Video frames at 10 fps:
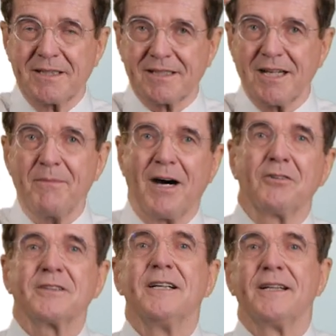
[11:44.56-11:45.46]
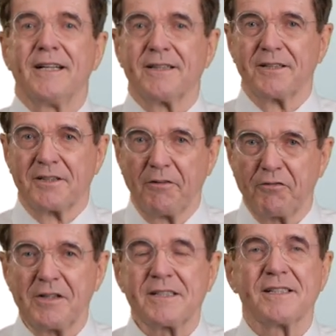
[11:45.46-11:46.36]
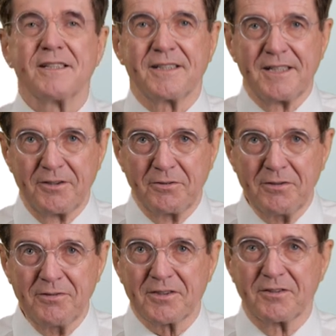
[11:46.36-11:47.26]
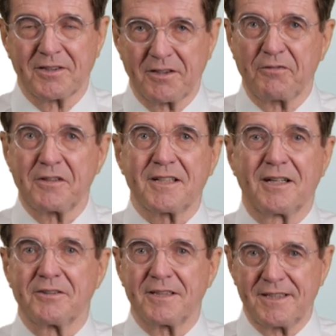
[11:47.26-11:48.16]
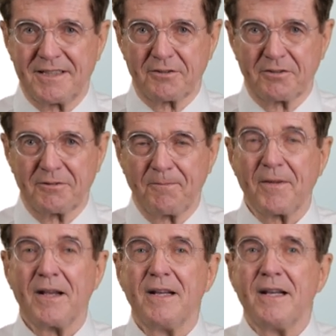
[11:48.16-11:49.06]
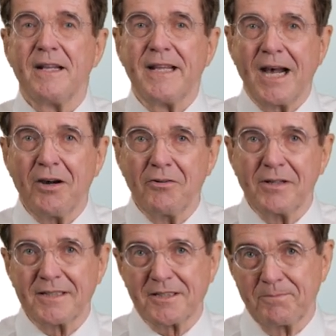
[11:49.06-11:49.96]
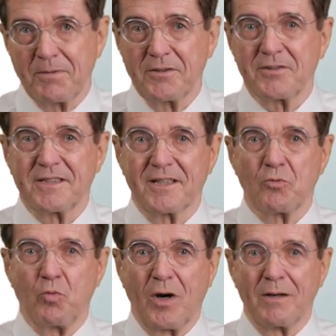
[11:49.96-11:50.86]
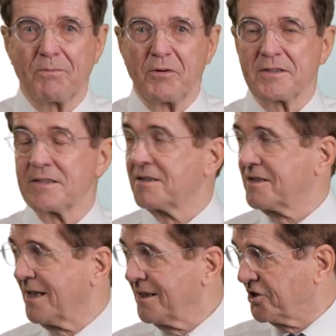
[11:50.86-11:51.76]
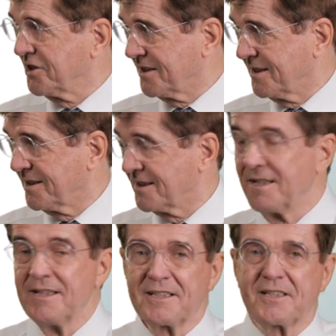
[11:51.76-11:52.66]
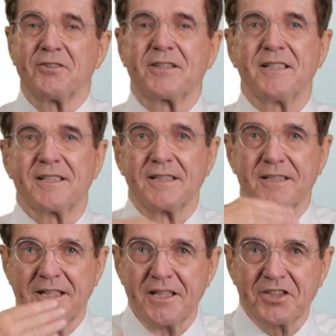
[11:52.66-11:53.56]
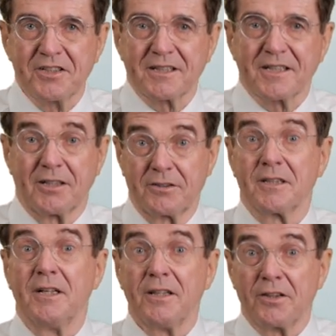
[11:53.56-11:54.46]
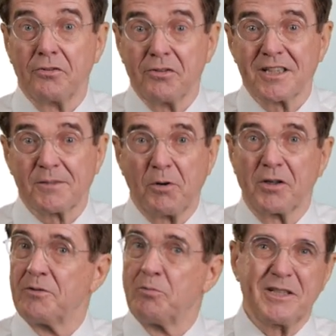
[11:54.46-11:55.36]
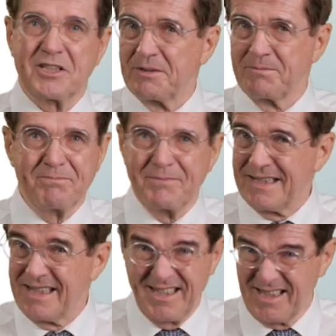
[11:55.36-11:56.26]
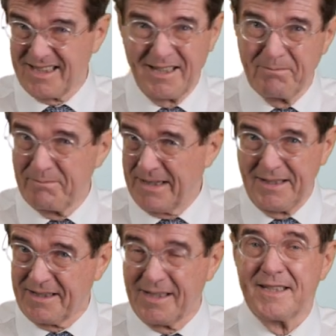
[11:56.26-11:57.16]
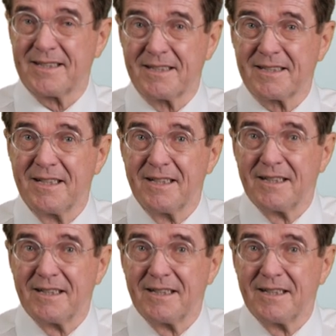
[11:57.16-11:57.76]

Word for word: must come out and the difference is zero, so the different current is zero. Now let's suppose that one person touches this. So there is an additional current through this body which is in many cases